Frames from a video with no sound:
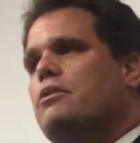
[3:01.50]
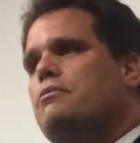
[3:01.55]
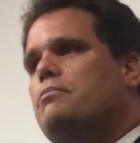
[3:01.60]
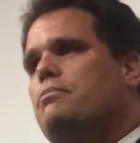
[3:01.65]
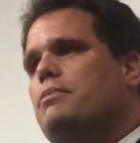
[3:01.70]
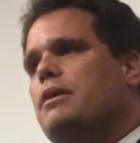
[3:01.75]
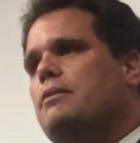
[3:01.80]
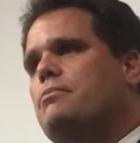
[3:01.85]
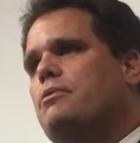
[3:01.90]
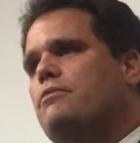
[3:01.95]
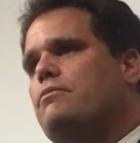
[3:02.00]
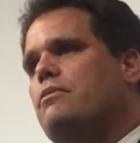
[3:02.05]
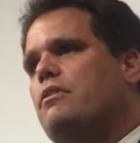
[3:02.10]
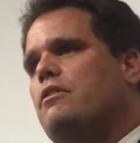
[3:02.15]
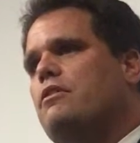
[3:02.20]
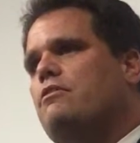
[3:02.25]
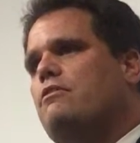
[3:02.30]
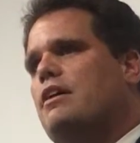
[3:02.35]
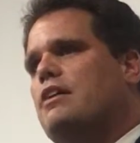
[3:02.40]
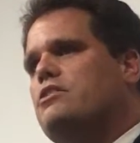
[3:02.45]
with people
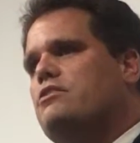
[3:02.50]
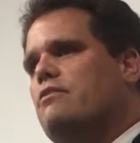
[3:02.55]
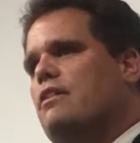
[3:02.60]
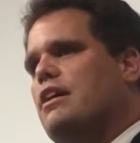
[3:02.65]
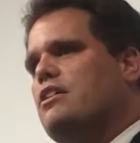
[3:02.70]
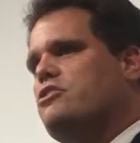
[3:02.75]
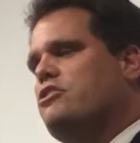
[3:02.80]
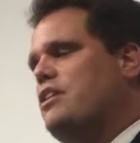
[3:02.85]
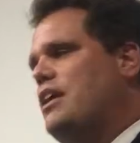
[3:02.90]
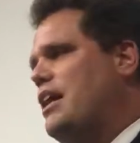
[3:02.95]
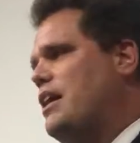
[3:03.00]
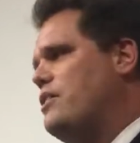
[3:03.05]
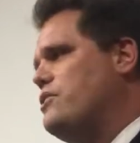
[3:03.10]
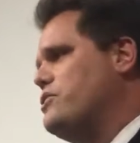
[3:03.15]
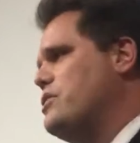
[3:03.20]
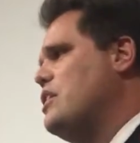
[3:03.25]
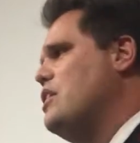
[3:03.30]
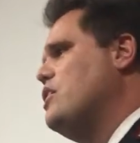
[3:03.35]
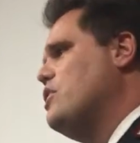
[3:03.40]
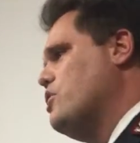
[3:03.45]
from the Resurrection
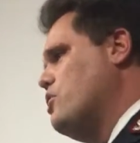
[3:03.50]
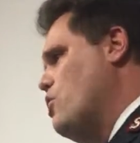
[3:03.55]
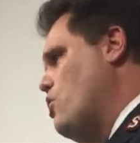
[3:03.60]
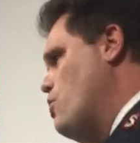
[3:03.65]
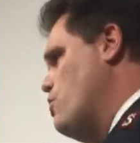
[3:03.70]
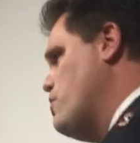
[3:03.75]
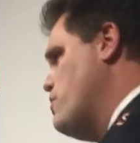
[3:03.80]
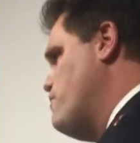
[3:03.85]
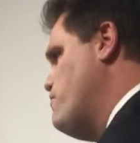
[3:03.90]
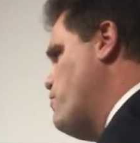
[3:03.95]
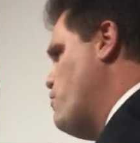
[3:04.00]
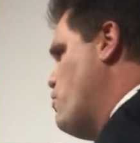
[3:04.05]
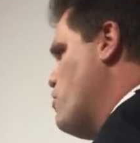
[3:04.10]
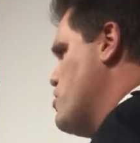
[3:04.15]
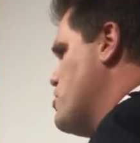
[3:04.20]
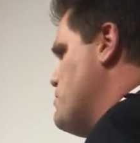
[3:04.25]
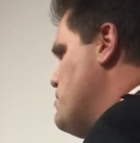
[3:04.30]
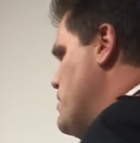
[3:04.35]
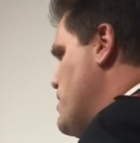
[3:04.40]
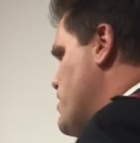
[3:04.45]
House, Code
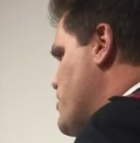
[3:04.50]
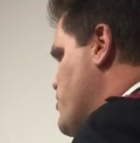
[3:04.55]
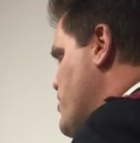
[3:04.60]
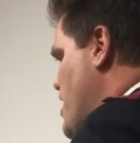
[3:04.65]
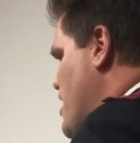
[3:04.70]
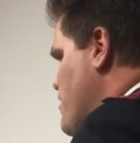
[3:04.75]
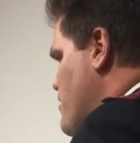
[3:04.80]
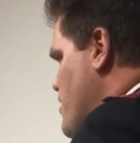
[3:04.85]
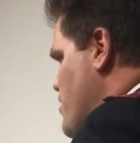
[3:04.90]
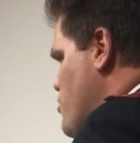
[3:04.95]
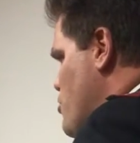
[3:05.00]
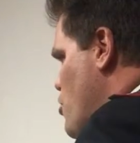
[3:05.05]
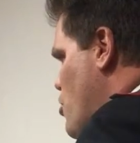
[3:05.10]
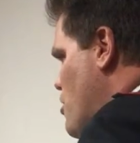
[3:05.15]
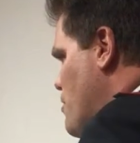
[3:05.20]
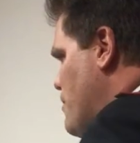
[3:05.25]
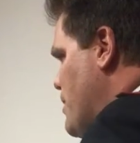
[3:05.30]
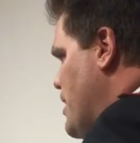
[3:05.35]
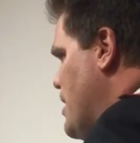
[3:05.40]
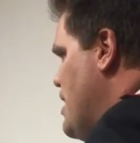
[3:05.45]
Enforcement, the Salvation
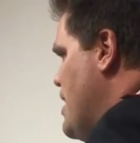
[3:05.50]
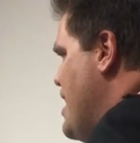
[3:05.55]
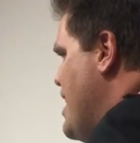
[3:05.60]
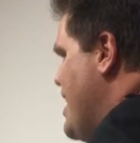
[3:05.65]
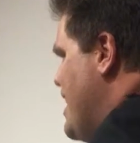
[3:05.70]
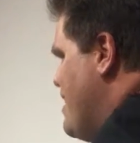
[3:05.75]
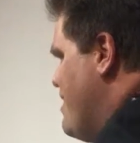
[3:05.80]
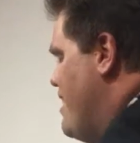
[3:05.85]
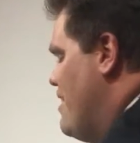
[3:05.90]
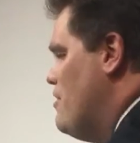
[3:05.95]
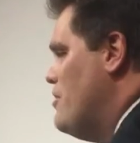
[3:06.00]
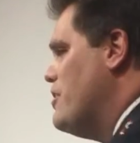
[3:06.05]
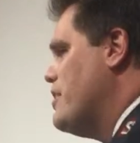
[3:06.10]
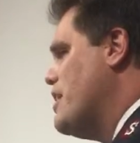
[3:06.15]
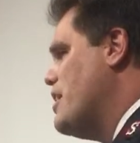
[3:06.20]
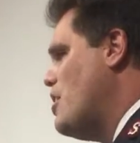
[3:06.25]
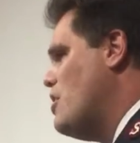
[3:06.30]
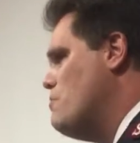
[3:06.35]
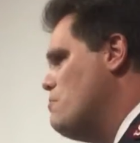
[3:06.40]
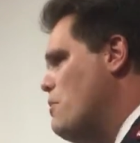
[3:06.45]
Army, and they look
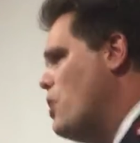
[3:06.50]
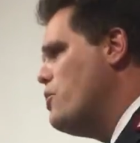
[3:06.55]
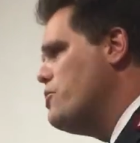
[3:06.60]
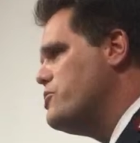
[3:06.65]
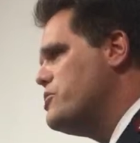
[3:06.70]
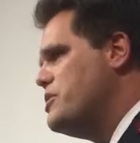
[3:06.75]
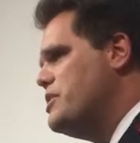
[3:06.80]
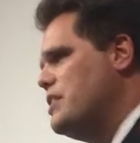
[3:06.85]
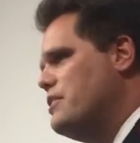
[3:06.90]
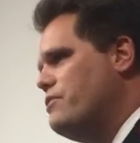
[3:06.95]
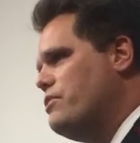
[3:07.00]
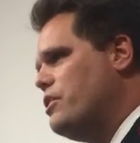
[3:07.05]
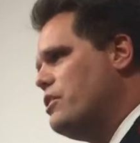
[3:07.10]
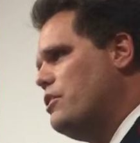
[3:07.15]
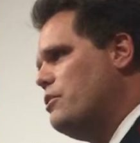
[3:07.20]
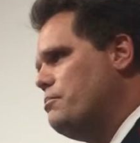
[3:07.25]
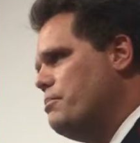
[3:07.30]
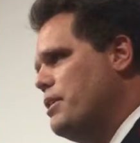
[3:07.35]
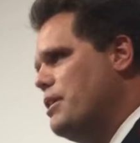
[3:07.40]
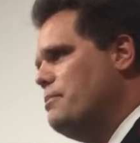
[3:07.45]
at our most
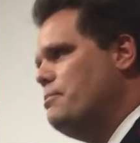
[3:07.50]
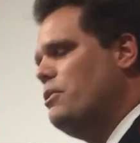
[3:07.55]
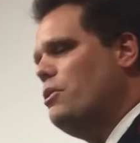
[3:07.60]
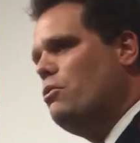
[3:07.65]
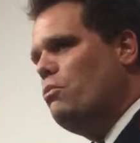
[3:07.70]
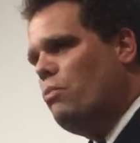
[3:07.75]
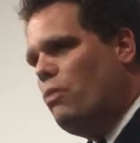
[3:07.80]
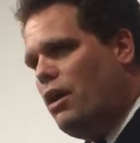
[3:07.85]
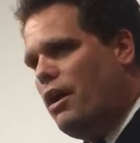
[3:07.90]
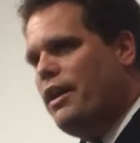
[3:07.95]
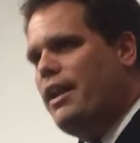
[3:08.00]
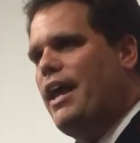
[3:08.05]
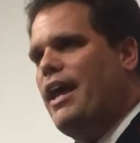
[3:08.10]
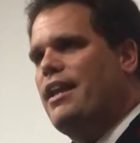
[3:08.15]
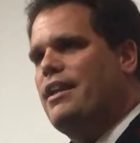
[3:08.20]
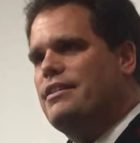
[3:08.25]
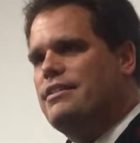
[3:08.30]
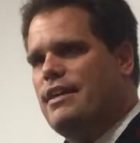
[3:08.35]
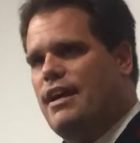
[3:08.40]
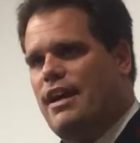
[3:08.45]
difficult people one
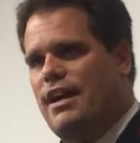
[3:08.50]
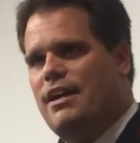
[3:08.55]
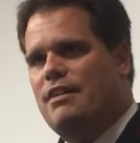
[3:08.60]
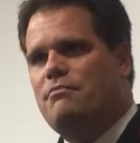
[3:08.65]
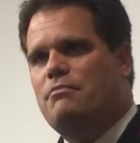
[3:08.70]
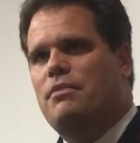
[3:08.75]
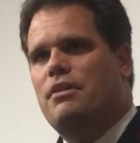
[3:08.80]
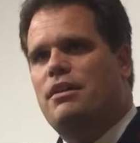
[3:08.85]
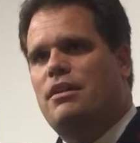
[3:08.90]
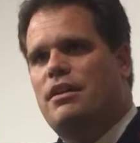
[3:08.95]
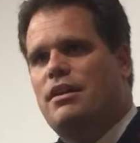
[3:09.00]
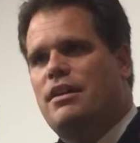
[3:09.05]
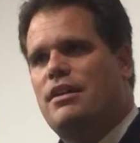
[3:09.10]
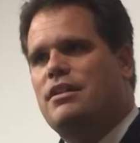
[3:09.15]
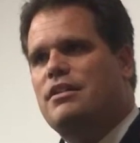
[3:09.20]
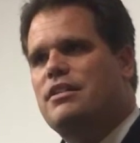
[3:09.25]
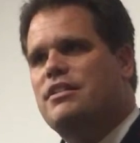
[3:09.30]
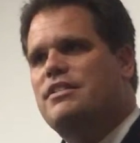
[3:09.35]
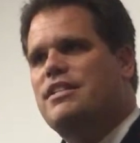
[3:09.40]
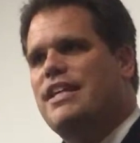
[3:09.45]
at a time
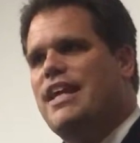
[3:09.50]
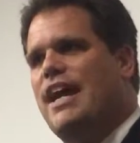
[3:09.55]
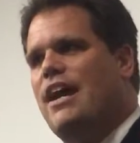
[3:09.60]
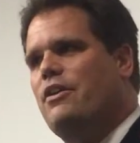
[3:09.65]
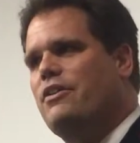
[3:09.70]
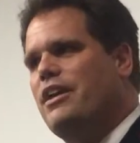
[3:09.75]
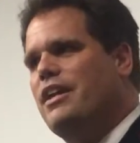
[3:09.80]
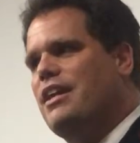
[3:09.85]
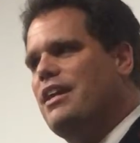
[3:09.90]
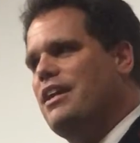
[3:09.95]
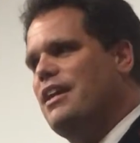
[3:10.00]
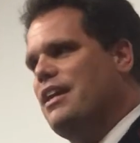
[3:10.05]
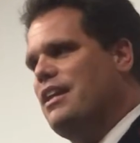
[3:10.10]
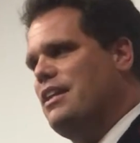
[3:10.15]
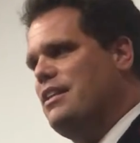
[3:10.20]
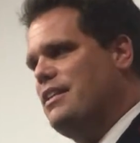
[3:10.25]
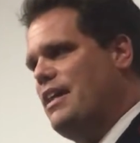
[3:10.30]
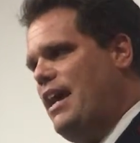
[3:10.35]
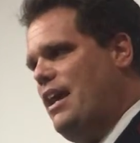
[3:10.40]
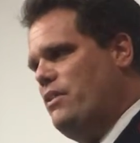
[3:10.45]
to see how they can get
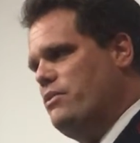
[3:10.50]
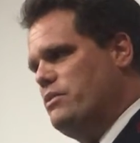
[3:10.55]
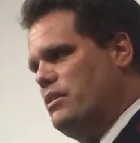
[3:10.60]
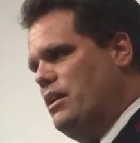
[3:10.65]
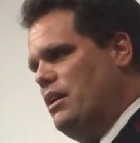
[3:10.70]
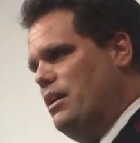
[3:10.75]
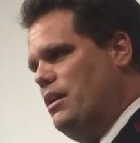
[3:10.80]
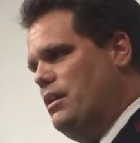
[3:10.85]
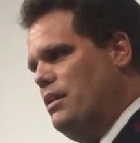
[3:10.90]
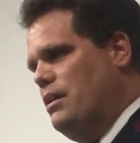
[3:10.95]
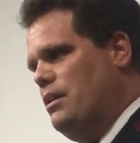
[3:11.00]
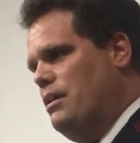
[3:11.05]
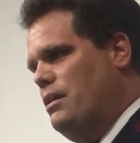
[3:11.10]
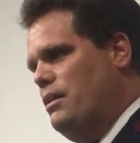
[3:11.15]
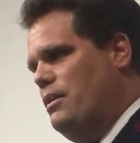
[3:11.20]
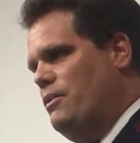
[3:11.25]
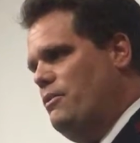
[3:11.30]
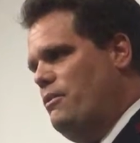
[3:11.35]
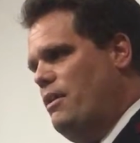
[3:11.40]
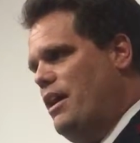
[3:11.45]
into housing,
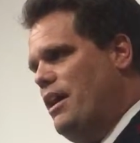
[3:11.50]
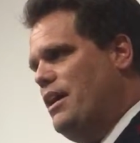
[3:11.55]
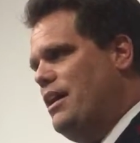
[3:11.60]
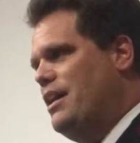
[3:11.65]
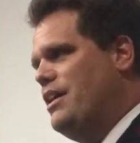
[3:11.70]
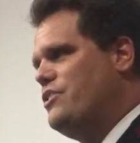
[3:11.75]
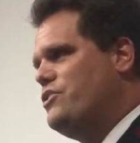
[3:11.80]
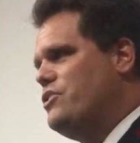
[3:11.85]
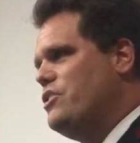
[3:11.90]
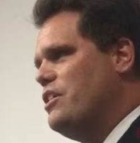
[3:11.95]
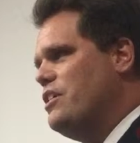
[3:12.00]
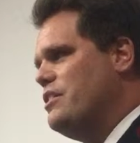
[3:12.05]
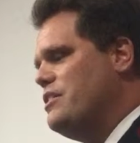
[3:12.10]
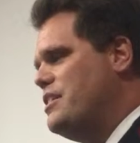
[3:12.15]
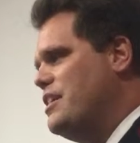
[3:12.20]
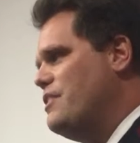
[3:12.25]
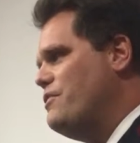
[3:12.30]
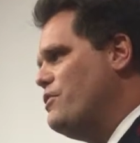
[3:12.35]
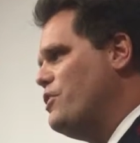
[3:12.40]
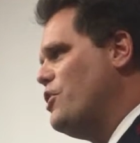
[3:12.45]
right? It's
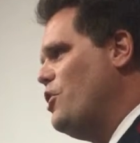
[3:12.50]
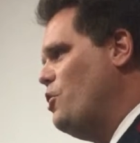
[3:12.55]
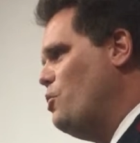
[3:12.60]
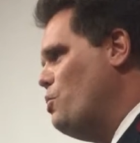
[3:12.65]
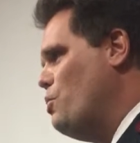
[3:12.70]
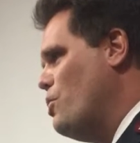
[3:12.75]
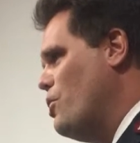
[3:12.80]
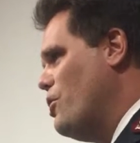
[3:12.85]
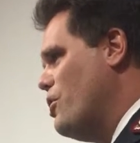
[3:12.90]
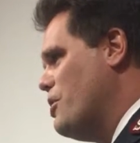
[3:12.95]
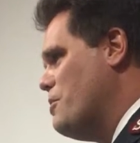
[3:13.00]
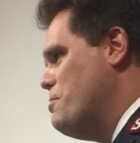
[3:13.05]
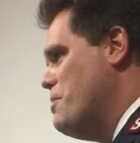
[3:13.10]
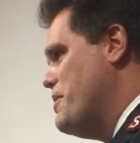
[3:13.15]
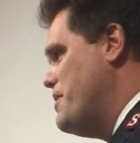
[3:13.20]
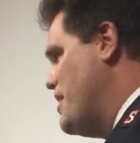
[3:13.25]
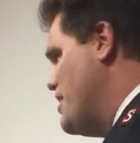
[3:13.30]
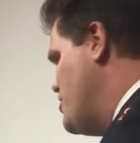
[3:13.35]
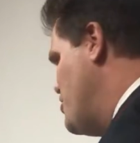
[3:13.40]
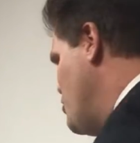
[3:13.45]
difficult work,
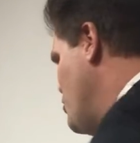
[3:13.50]
but they